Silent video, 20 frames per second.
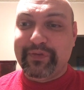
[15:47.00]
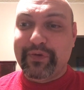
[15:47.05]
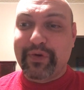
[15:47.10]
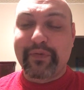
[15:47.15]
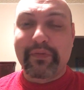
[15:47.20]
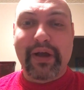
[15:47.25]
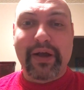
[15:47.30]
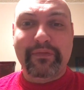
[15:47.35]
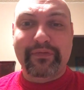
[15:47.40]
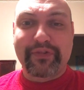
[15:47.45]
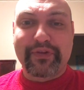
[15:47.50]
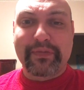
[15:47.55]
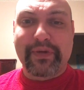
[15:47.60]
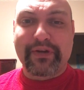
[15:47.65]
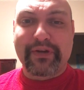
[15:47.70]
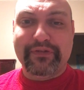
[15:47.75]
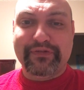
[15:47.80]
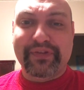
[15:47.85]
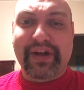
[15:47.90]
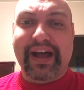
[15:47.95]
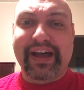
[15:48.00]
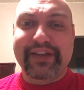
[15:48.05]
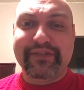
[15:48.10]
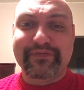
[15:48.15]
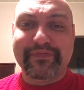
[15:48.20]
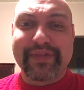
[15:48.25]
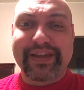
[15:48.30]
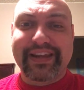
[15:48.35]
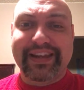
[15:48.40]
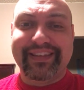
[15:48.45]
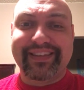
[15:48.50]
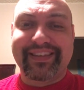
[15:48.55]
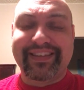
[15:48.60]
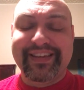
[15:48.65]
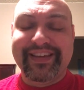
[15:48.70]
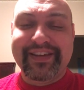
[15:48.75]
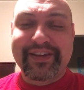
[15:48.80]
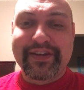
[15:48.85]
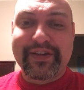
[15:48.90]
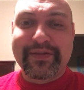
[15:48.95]
warm up for about five minutes
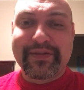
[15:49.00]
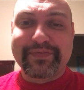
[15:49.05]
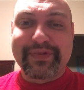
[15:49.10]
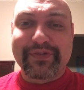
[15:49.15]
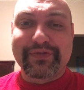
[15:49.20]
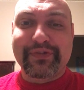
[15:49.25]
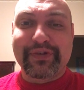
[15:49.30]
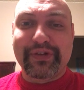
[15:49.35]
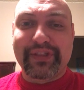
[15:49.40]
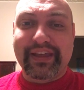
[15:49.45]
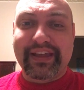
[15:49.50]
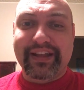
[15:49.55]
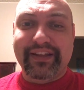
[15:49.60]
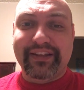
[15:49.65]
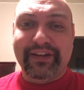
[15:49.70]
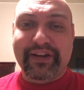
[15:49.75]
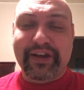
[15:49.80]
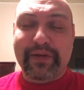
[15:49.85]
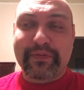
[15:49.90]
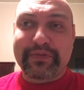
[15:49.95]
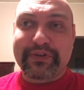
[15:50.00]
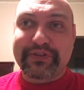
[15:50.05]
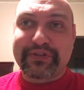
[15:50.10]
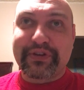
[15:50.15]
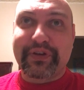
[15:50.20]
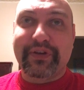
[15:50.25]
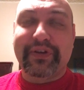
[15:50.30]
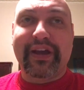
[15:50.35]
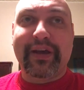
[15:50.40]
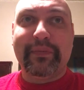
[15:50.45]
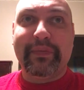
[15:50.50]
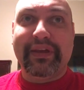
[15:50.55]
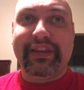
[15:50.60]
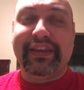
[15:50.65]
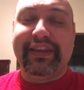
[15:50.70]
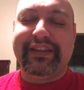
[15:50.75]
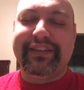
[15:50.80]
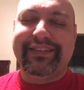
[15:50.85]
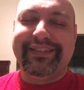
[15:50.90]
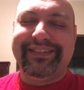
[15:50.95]
before the helicopter showed up. And
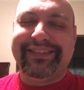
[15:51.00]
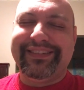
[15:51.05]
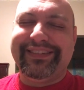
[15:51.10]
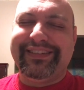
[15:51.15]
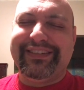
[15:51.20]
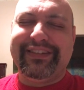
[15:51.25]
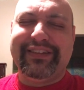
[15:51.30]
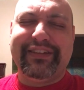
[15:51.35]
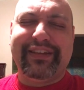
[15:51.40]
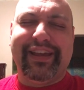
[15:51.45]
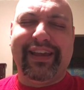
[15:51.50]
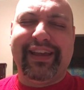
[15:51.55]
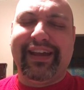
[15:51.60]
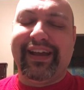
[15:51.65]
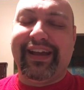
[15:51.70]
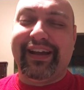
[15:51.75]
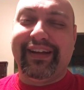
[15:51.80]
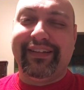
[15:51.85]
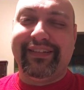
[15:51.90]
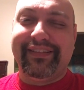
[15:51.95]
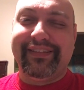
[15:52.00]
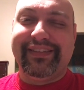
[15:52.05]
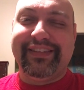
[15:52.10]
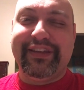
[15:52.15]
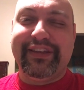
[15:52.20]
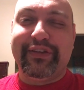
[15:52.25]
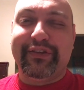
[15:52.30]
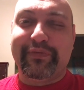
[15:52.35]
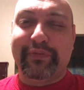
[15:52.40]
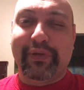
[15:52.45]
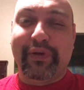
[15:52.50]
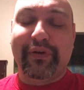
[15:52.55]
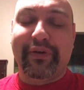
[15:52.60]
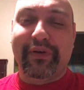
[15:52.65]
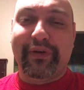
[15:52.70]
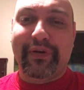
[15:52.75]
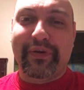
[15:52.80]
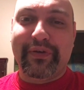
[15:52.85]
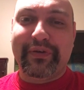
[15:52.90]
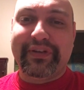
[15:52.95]
then, yeah, the
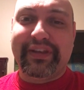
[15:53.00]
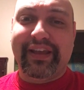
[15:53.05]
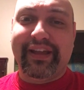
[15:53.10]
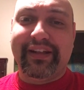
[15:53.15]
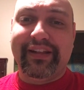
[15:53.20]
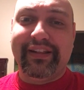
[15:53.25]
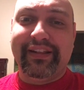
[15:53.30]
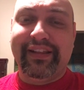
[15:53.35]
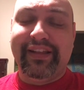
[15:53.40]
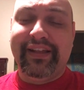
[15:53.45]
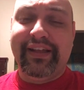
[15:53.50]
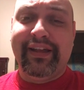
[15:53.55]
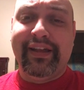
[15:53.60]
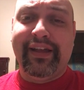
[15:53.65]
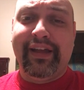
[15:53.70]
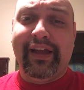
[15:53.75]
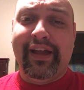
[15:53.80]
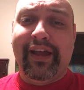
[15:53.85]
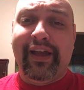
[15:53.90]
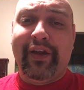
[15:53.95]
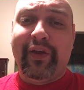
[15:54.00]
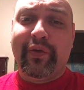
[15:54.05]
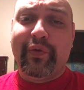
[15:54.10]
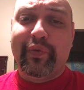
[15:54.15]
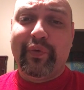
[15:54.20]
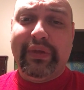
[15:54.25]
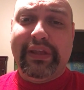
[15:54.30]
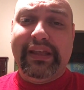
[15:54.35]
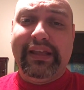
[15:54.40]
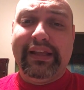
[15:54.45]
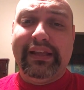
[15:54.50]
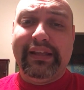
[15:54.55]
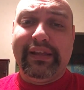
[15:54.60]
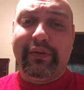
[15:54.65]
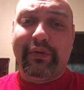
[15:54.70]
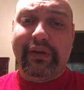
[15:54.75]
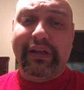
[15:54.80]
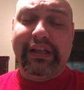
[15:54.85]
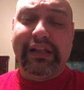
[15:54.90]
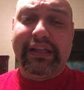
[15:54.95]
Explorer Hotel, really,
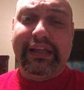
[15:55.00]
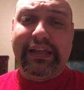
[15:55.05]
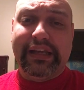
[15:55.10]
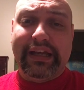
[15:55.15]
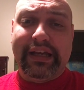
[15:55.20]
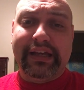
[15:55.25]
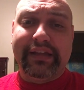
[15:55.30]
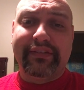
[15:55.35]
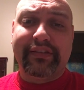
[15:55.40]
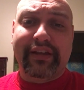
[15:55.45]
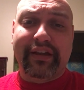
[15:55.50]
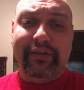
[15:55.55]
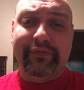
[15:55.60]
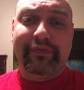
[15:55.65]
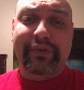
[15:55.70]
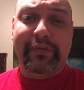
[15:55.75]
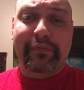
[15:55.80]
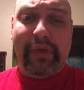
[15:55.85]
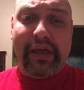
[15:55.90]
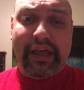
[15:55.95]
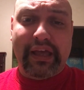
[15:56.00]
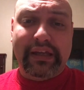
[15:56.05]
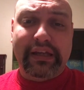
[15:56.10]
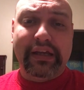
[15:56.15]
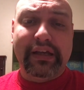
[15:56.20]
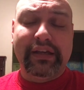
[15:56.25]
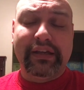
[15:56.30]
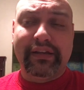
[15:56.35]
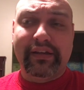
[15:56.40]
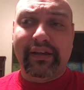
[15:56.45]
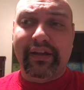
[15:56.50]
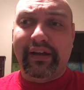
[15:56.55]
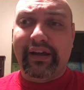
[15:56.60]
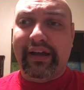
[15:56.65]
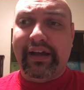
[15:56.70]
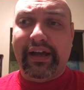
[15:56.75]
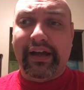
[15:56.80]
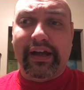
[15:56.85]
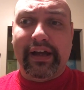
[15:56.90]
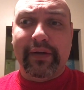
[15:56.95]
really nice, comfy bed.
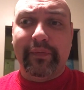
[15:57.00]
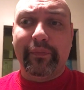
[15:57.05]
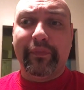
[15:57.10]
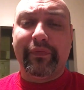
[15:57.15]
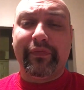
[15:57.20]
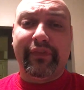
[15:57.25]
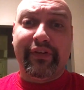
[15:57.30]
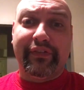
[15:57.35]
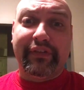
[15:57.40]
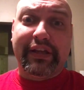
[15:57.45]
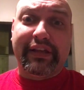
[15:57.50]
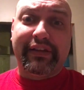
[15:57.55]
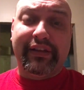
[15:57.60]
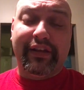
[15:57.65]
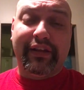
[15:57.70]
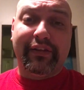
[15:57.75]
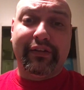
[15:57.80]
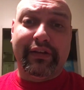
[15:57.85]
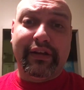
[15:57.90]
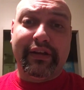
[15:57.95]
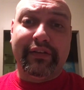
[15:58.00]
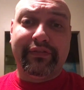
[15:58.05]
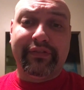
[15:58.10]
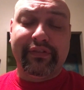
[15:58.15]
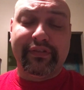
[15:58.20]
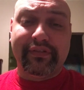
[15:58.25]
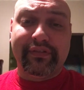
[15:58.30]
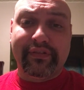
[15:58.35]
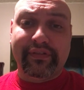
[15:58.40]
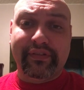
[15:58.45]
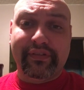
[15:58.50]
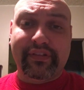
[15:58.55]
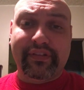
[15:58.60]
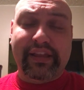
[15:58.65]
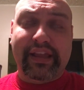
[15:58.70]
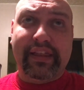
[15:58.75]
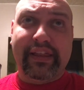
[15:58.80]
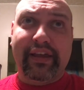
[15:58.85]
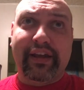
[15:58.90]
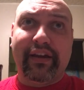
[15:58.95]
Um, if you ever get to Yellowknife,
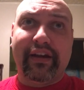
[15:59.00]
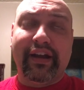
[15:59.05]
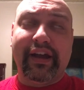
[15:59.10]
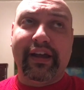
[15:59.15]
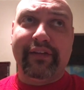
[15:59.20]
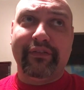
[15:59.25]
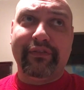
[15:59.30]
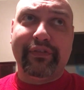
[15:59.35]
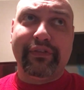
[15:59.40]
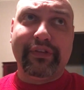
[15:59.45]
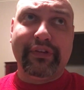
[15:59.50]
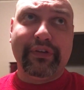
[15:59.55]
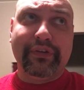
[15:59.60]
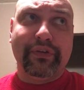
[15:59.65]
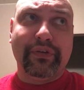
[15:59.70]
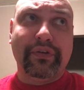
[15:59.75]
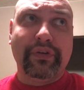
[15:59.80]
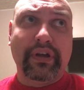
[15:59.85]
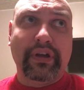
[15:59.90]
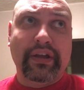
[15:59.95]
stay there. I flew,